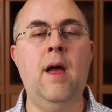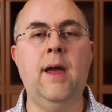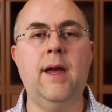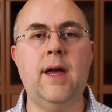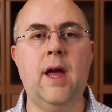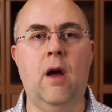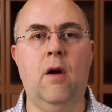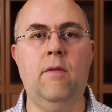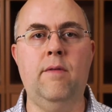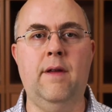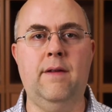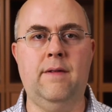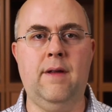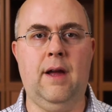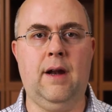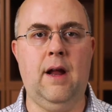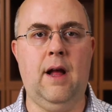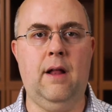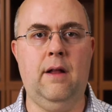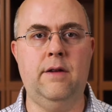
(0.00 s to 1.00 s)
this
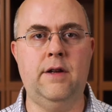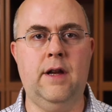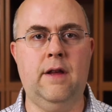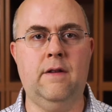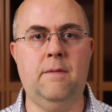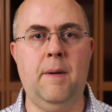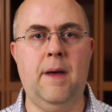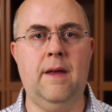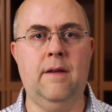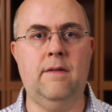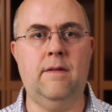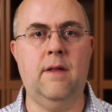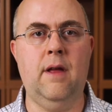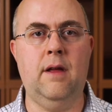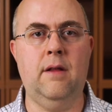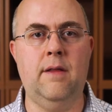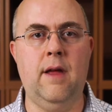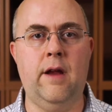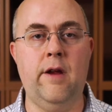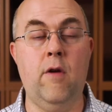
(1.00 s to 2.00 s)
technology space
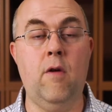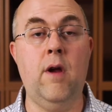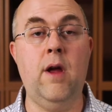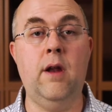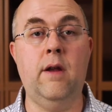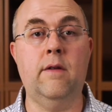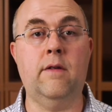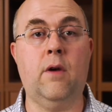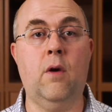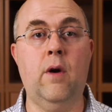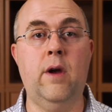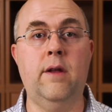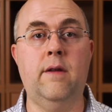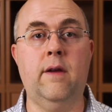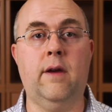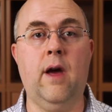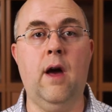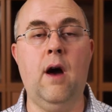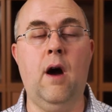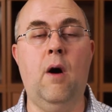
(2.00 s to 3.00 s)
that you're in is going to
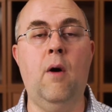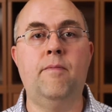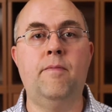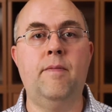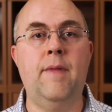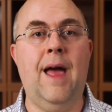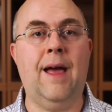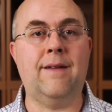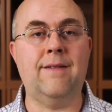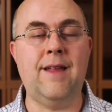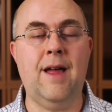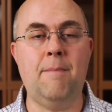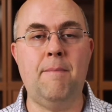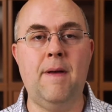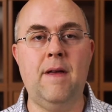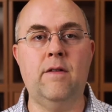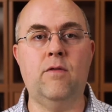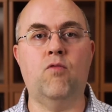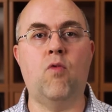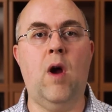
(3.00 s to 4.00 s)
go. Next step
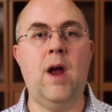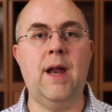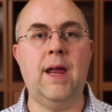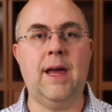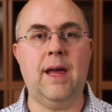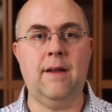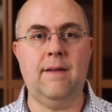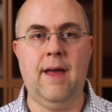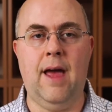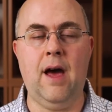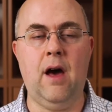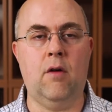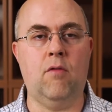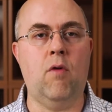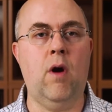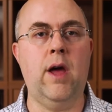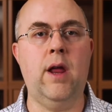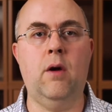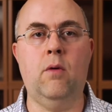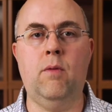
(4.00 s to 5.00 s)
is writing it down.
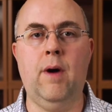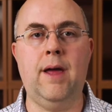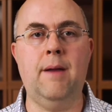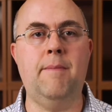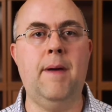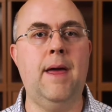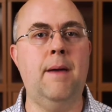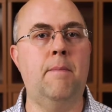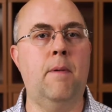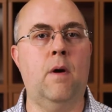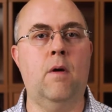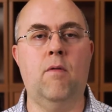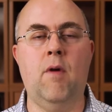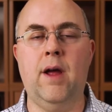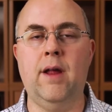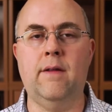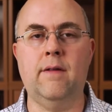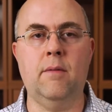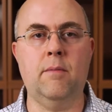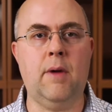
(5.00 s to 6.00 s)
Write a white paper,
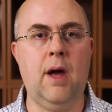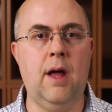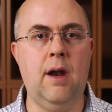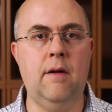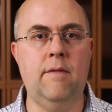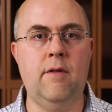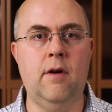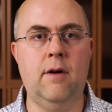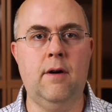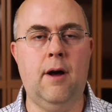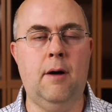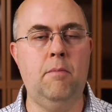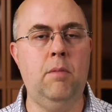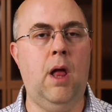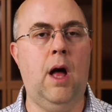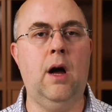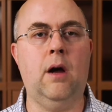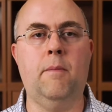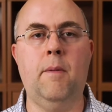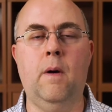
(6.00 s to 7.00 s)
write some kind of a
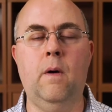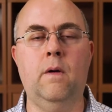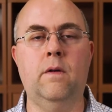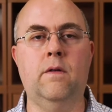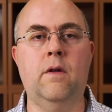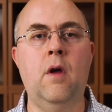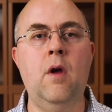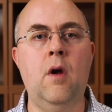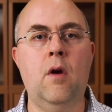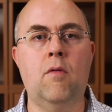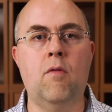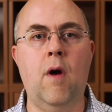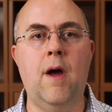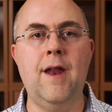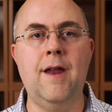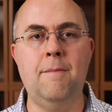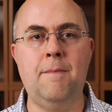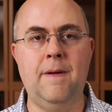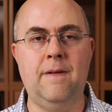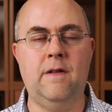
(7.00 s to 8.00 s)
blog post,
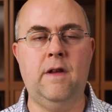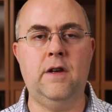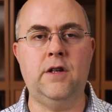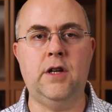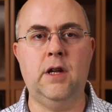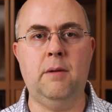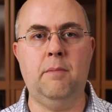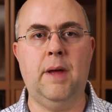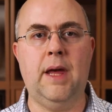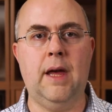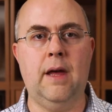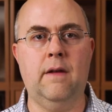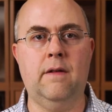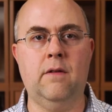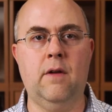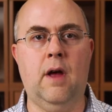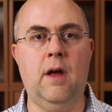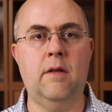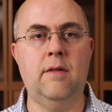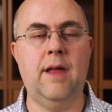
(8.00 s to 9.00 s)
write a position piece
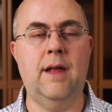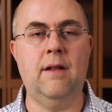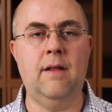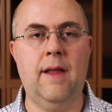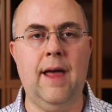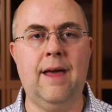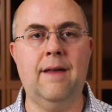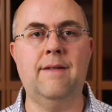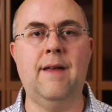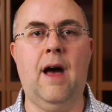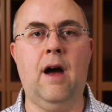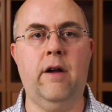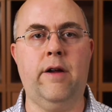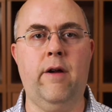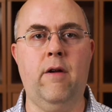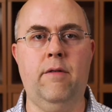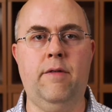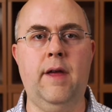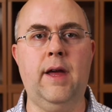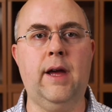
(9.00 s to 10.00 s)
that lays out
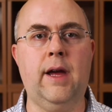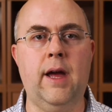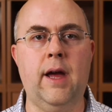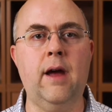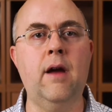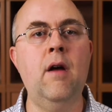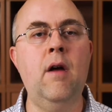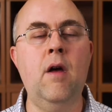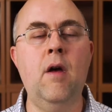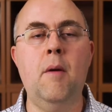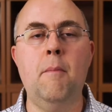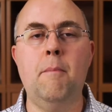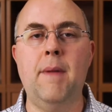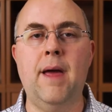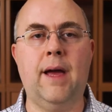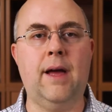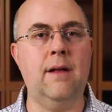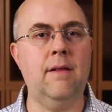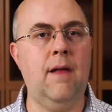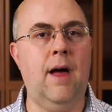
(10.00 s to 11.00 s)
your thinking.
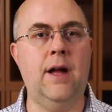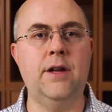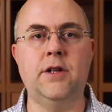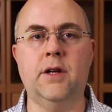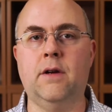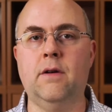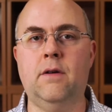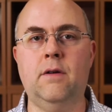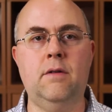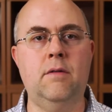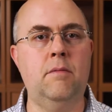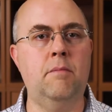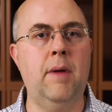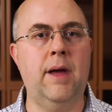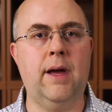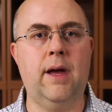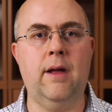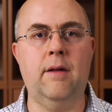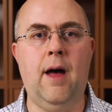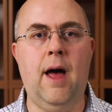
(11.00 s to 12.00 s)
Make it logical,
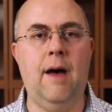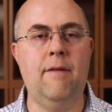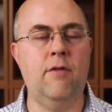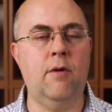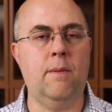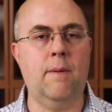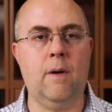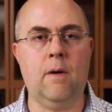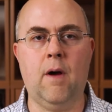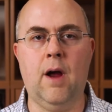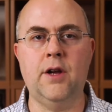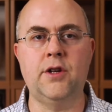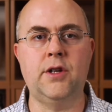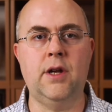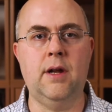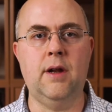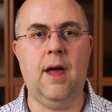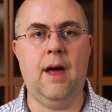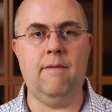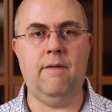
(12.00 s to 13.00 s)
make it have a
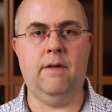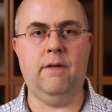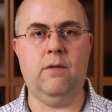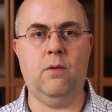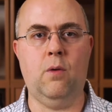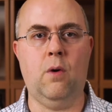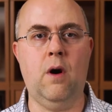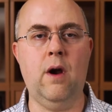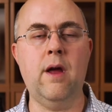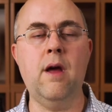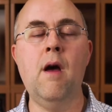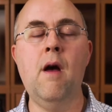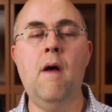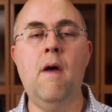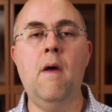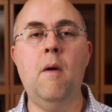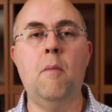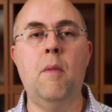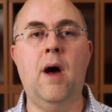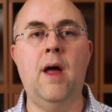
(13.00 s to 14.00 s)
progression, have a story,
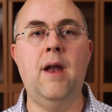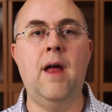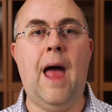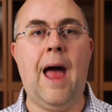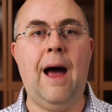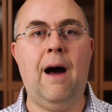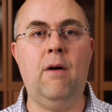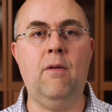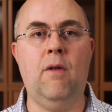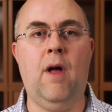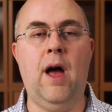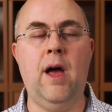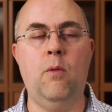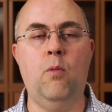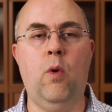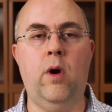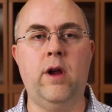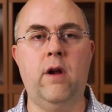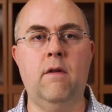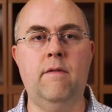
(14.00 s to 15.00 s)
but outline
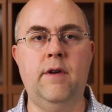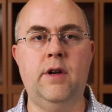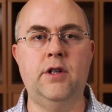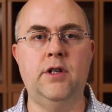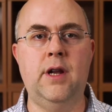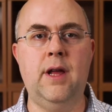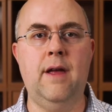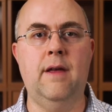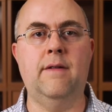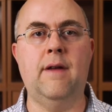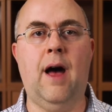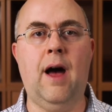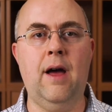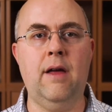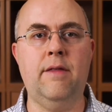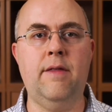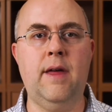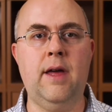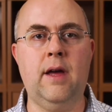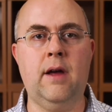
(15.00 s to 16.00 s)
what your vision is. I
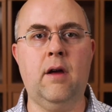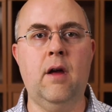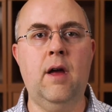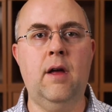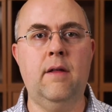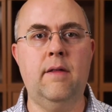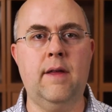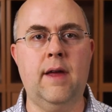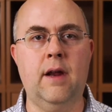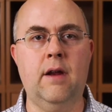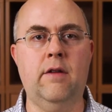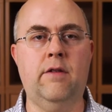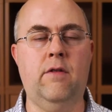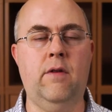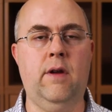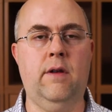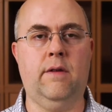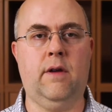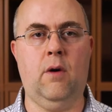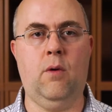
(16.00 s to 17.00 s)
think the
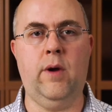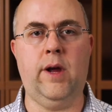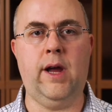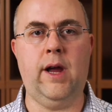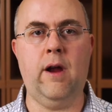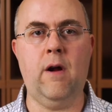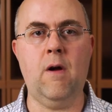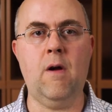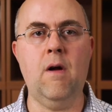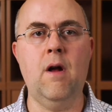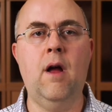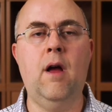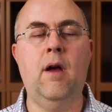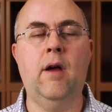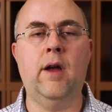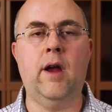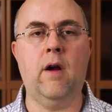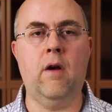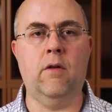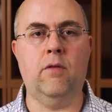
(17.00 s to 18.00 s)
industry is going here.
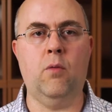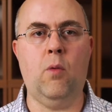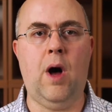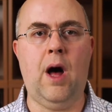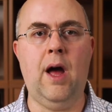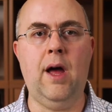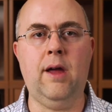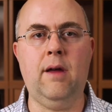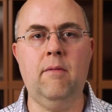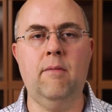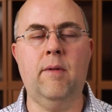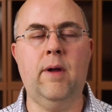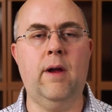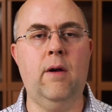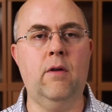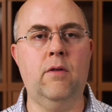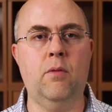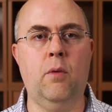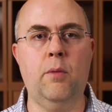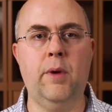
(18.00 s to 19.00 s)
Here's why.
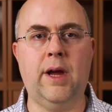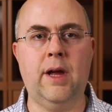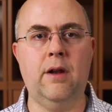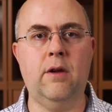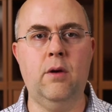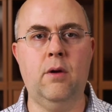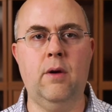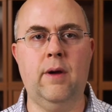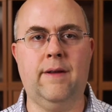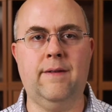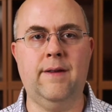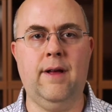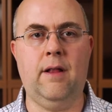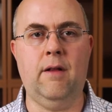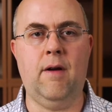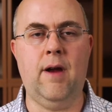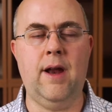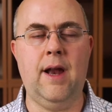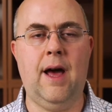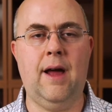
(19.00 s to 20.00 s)
Here's what we can do to
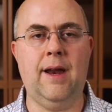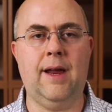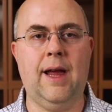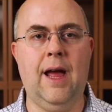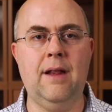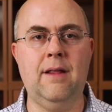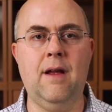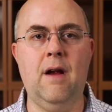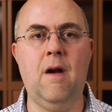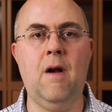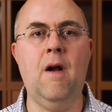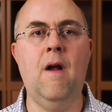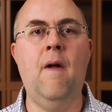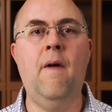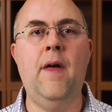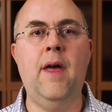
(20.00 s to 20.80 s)
accelerate how to get there.